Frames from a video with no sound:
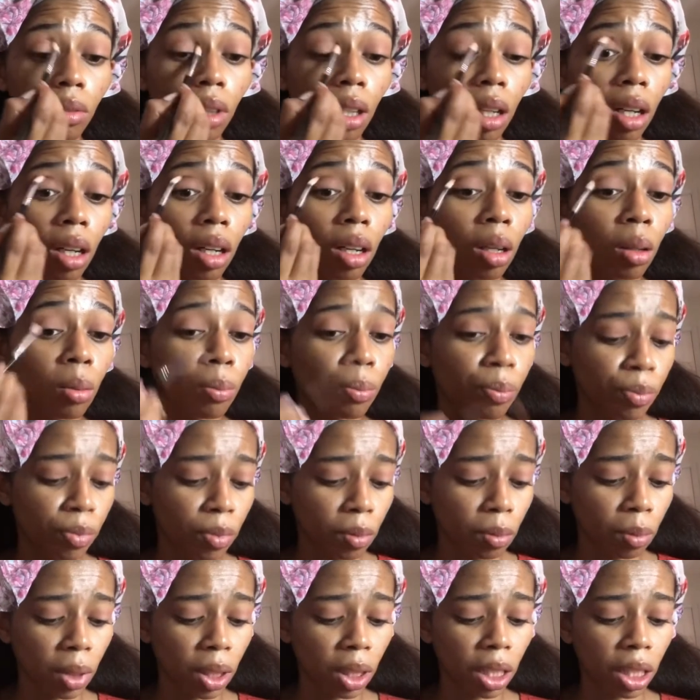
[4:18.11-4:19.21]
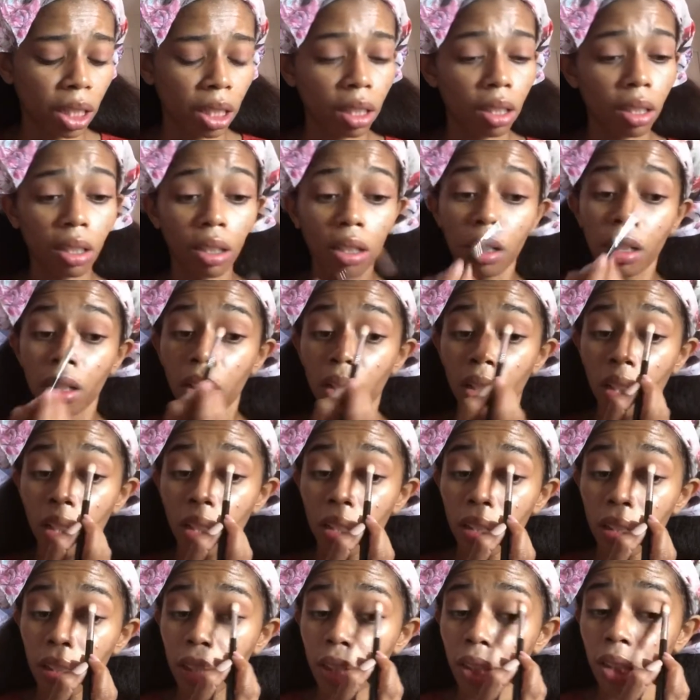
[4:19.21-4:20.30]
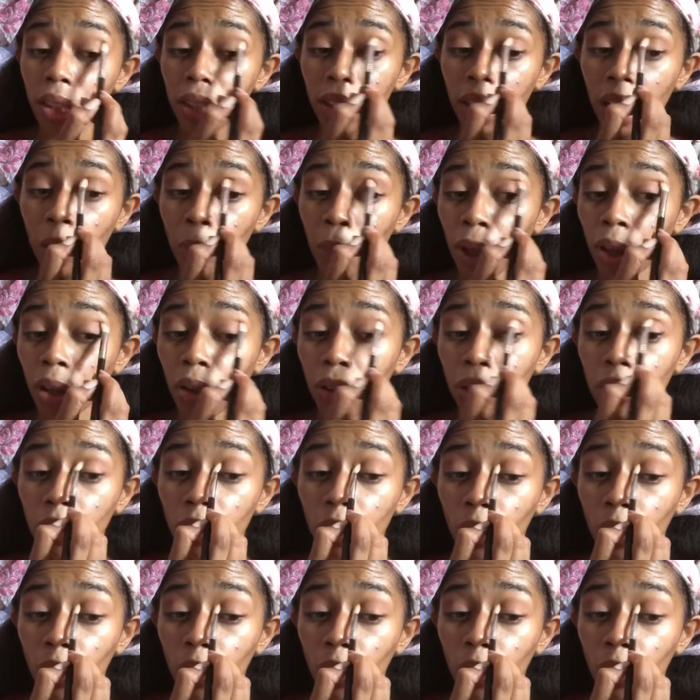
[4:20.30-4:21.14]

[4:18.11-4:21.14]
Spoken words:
But again, this came out